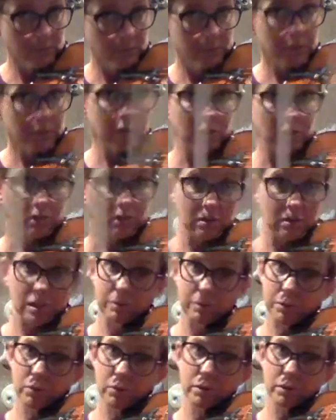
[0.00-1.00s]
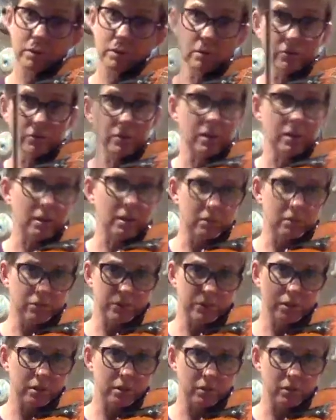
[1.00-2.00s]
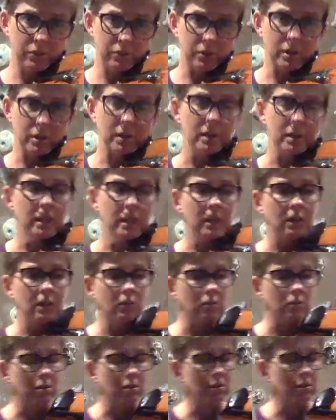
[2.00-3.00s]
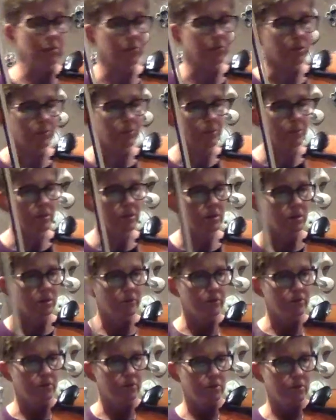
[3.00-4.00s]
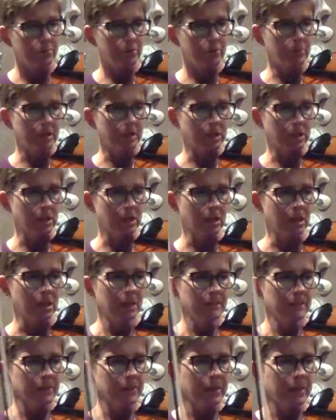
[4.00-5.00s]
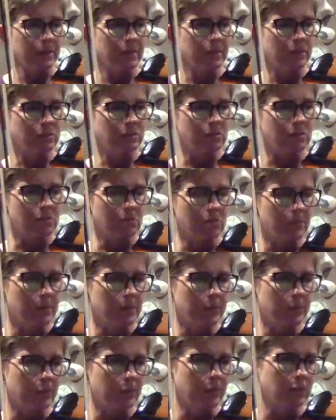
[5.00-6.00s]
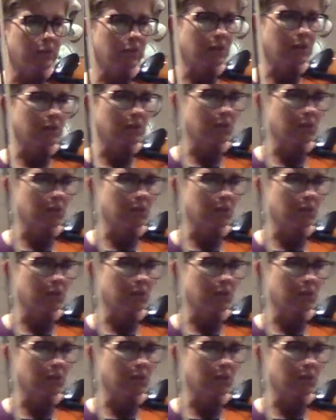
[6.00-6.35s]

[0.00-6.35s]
So just keep going over and over it until you feel more comfortable with it. And then just remember when you get to